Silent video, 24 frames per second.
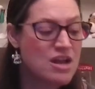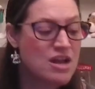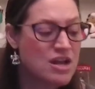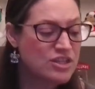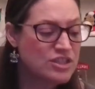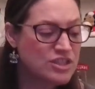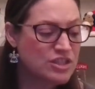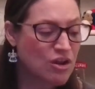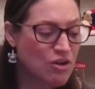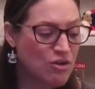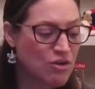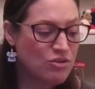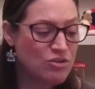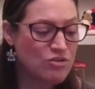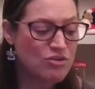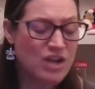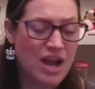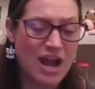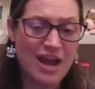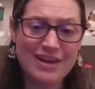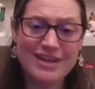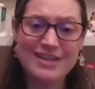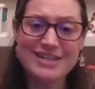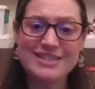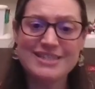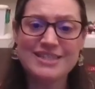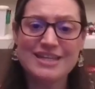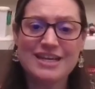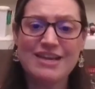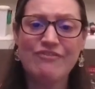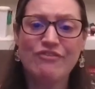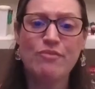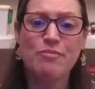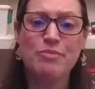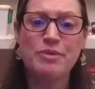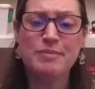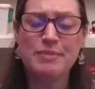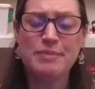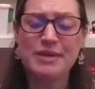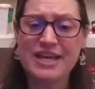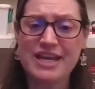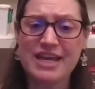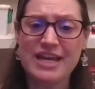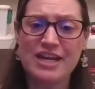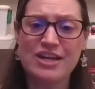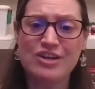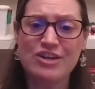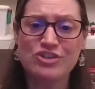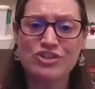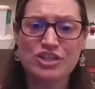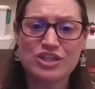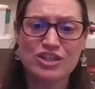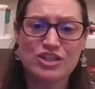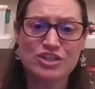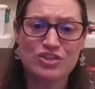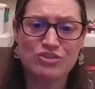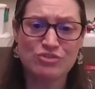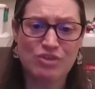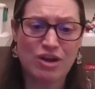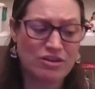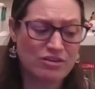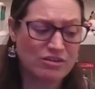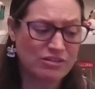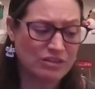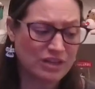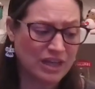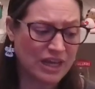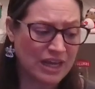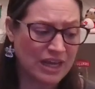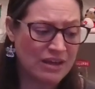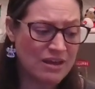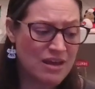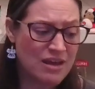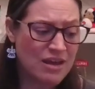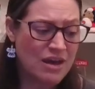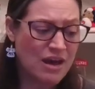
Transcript: So you kind of see from the beginning she's struggling.